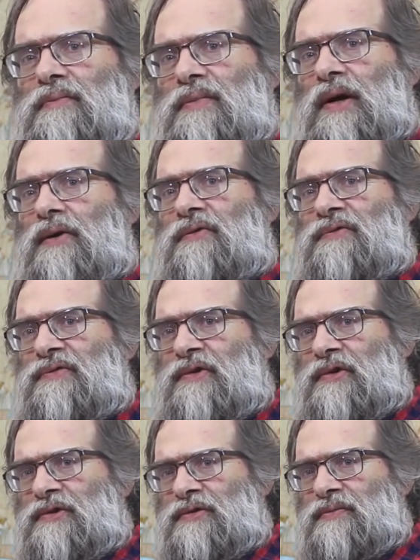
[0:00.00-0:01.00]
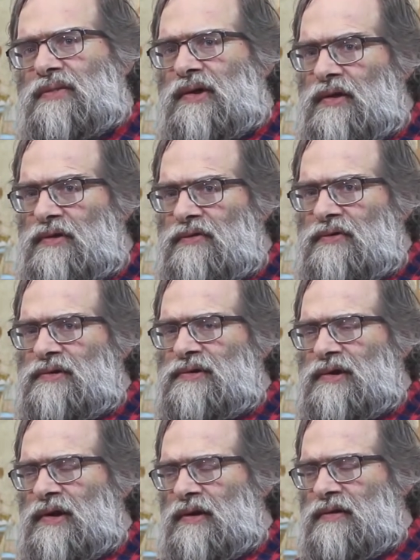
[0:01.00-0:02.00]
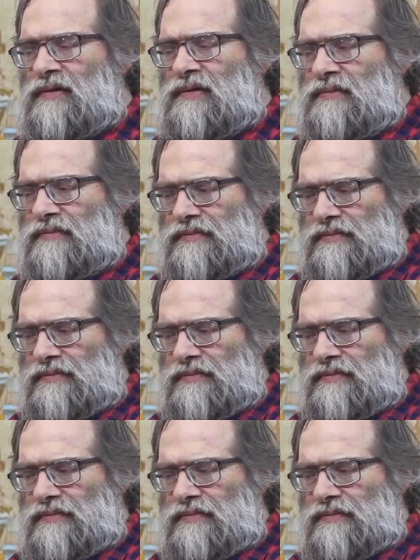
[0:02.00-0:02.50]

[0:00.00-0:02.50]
by conversion, mainly to Christianity,